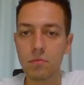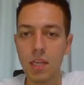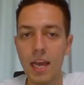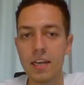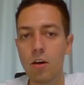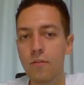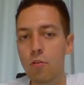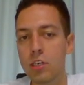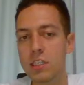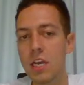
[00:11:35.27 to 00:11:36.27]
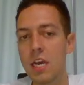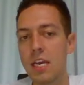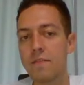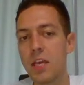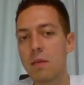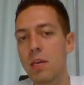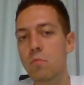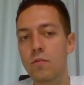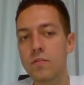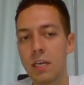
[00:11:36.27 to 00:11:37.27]
And of course, if they make
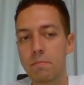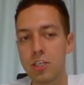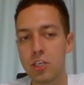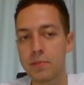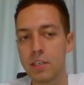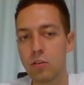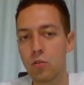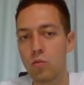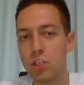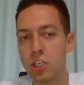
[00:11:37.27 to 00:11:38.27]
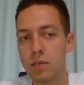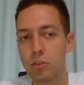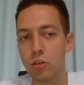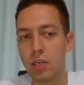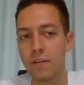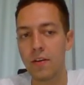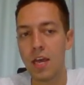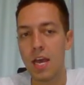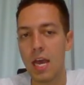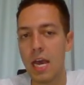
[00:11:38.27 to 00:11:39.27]
moves like bishop c2, which seems to give
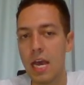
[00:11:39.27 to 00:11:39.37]
a,